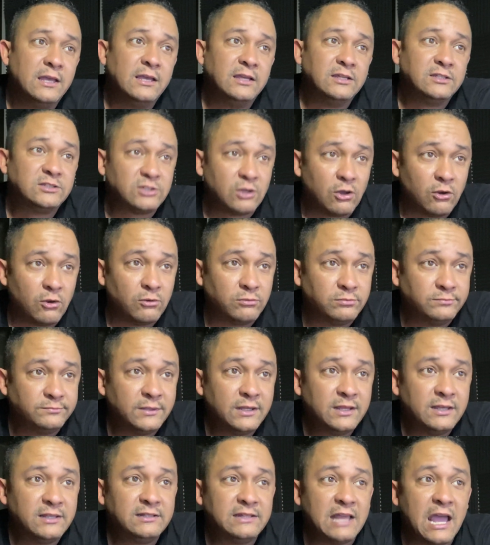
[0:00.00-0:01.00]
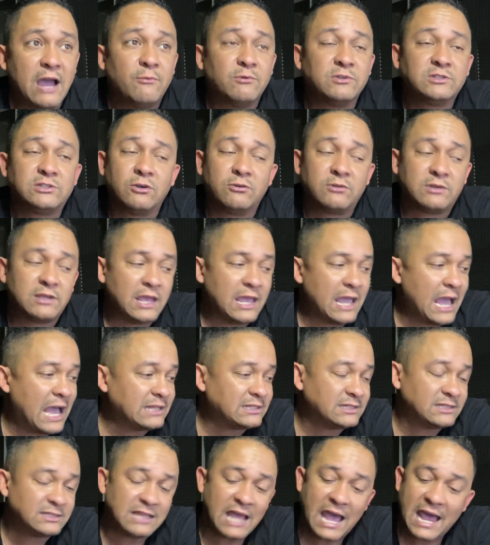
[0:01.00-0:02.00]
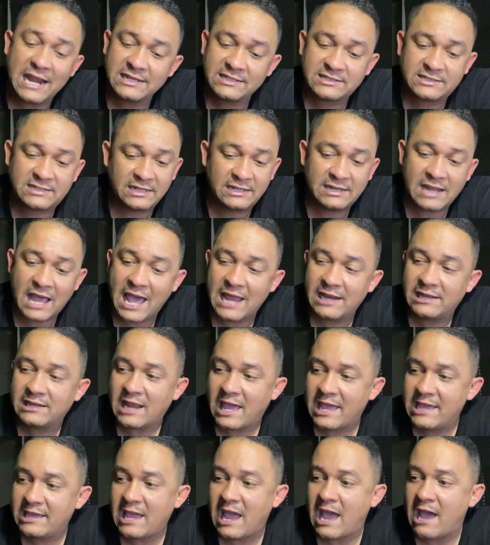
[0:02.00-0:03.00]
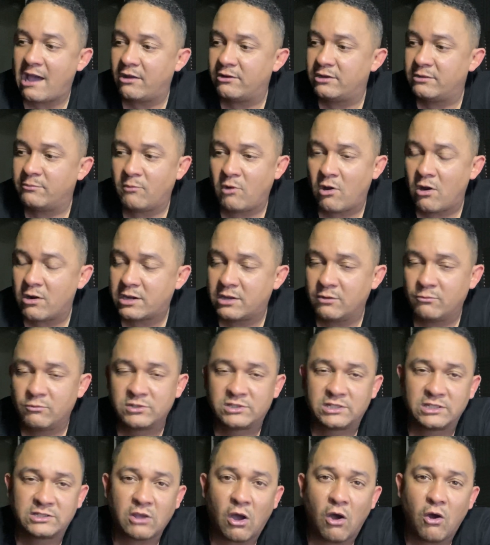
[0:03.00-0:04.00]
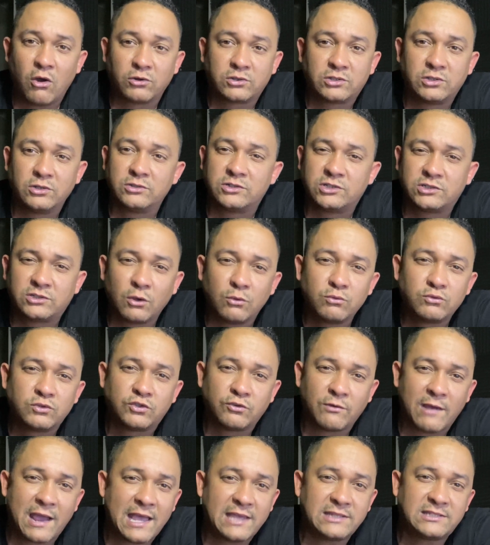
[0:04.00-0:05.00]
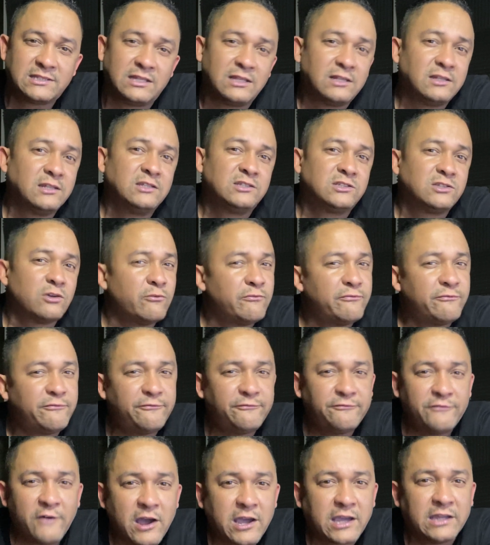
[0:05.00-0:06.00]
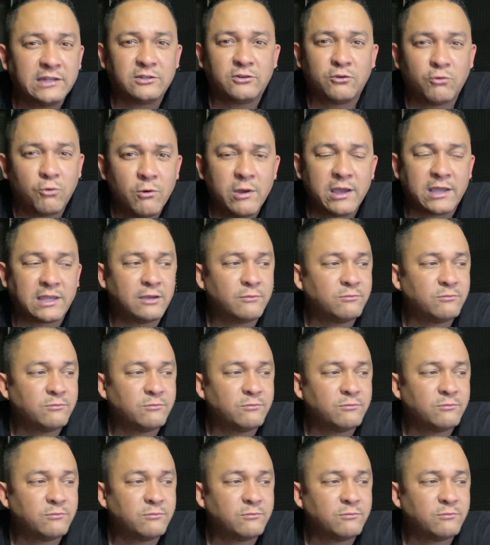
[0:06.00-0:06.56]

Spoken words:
So that was okay. I just did not like how the market was just altered so drastically, so fucking quick.